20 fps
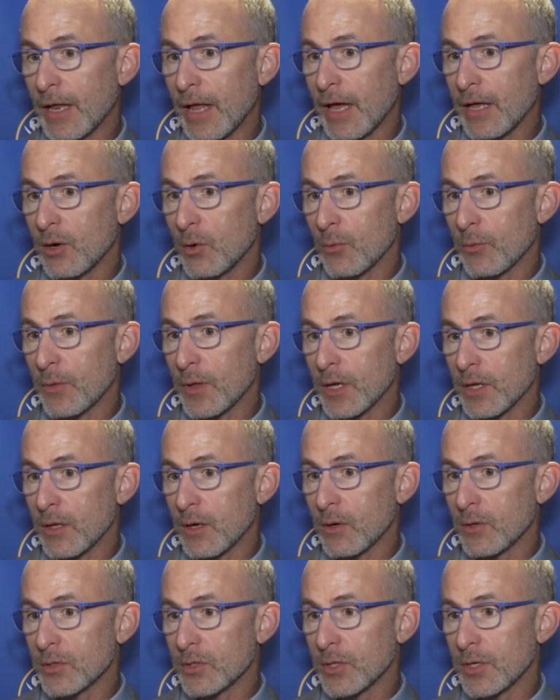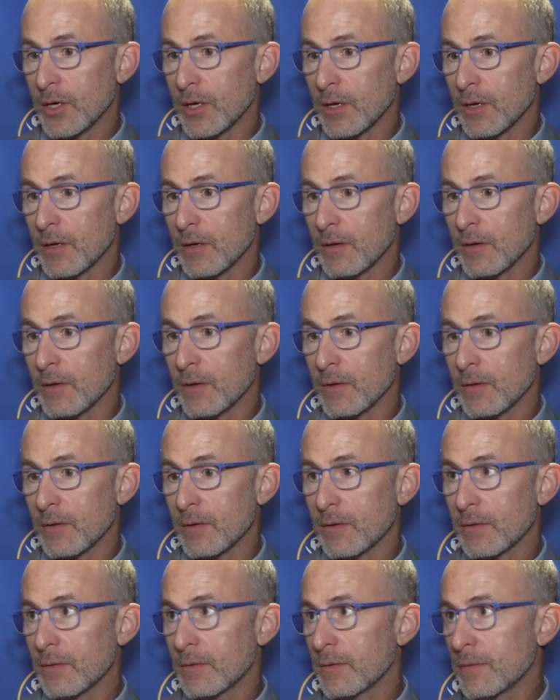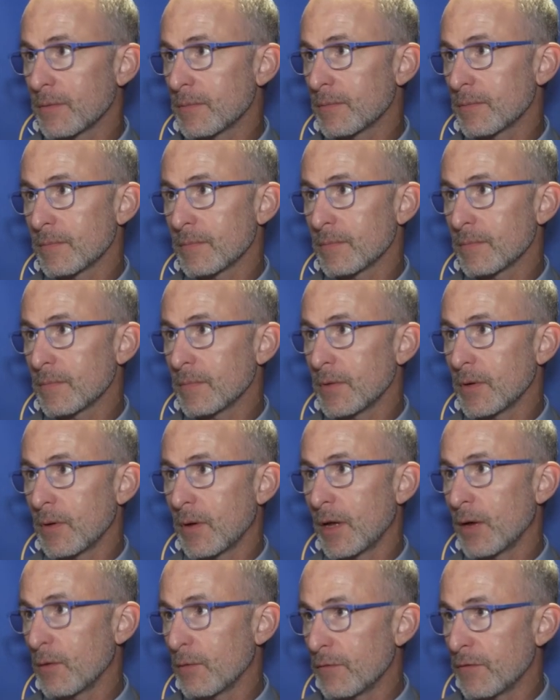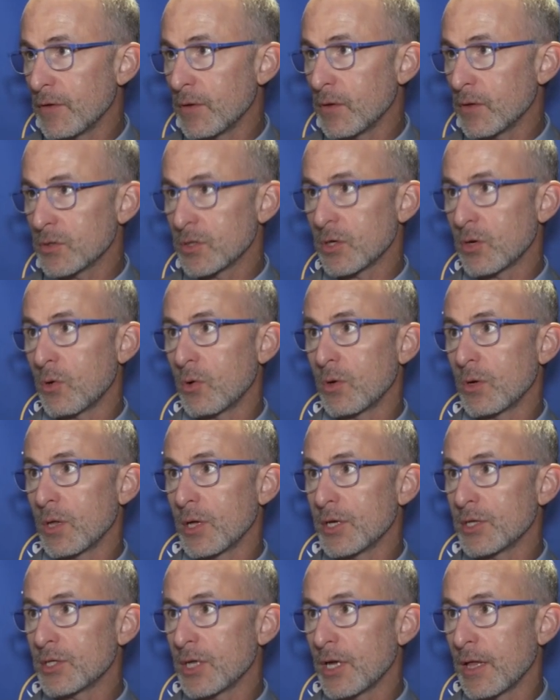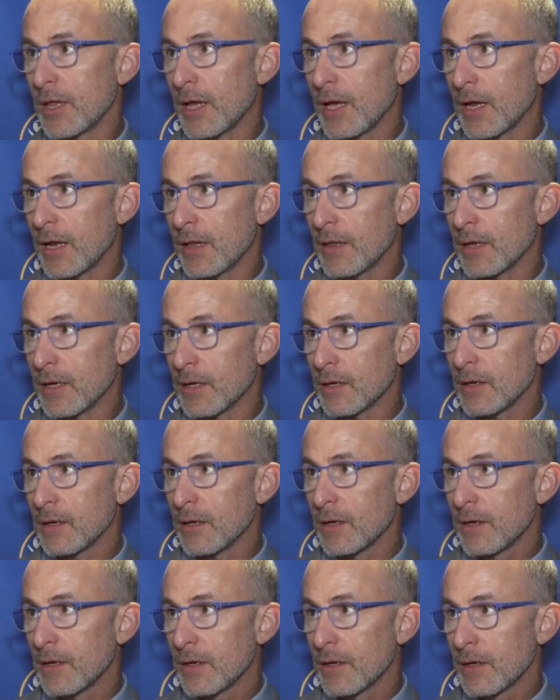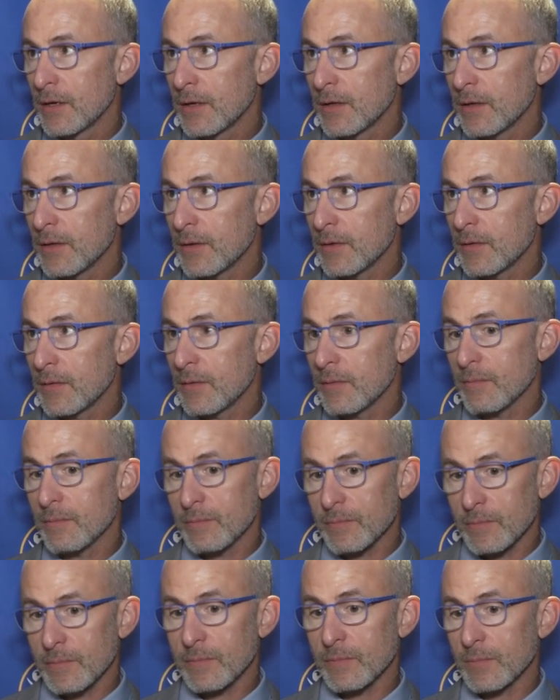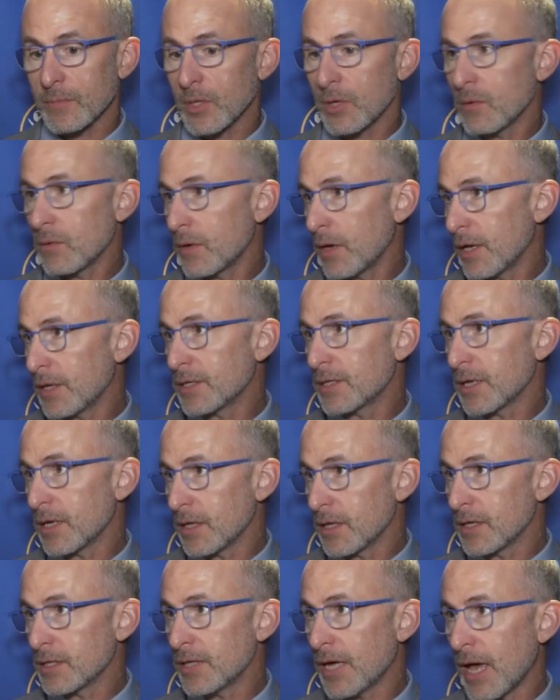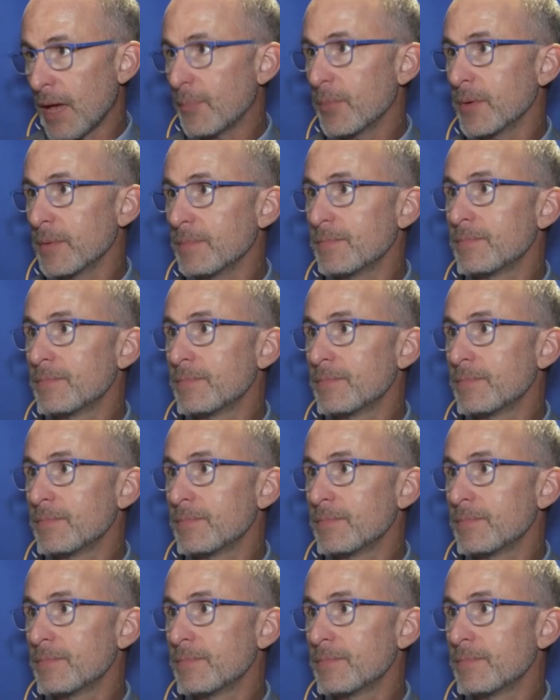don't think there's a, you know, I don't feel there's a correlation to that. I think, you know, nights like this happen.